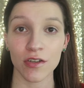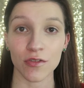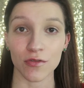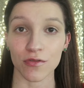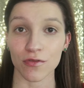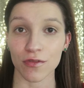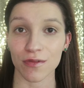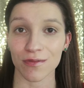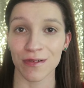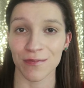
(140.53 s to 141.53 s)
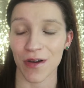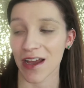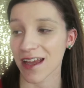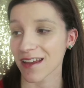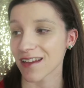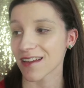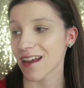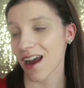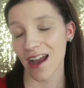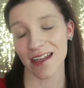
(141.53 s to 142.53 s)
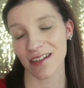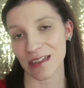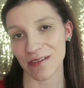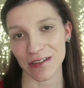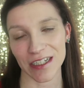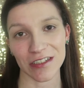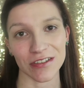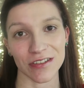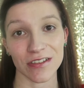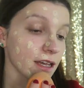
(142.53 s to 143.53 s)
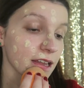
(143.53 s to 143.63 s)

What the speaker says: to my high-end foundations.